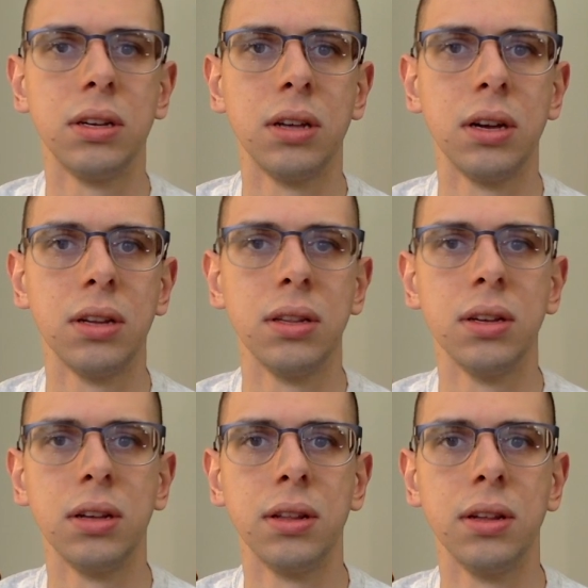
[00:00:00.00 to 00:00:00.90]

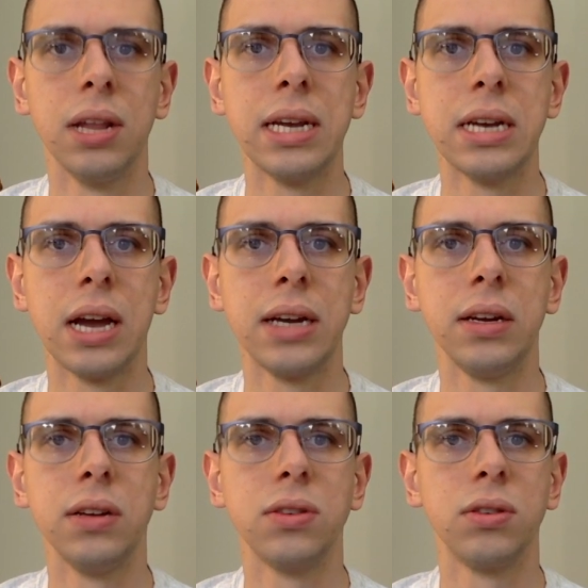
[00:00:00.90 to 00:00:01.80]
the late
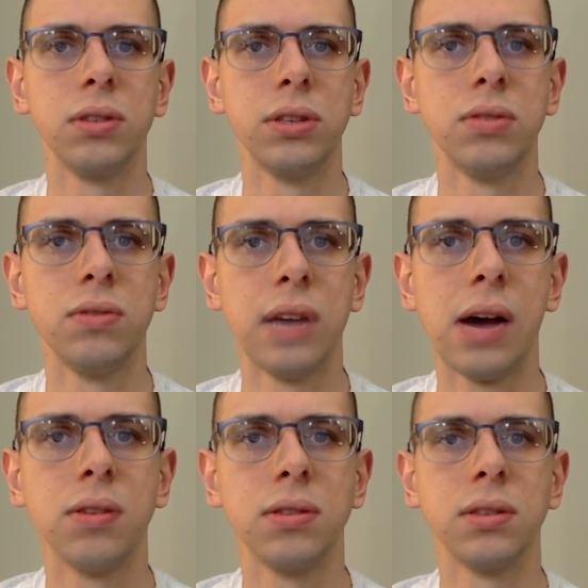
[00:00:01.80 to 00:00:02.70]
90s, early
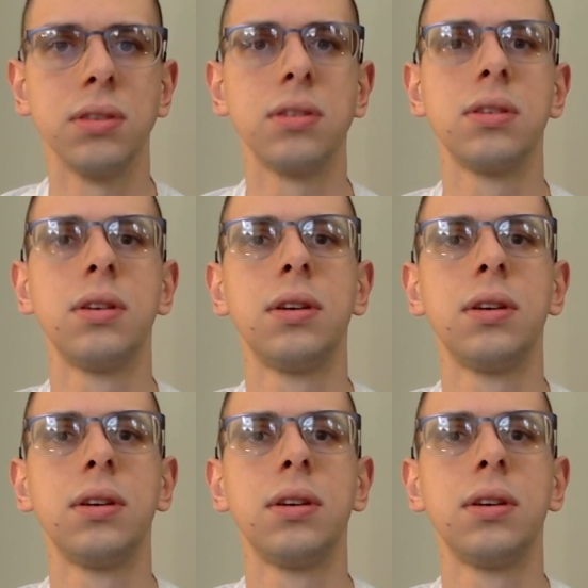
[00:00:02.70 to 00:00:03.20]
2000s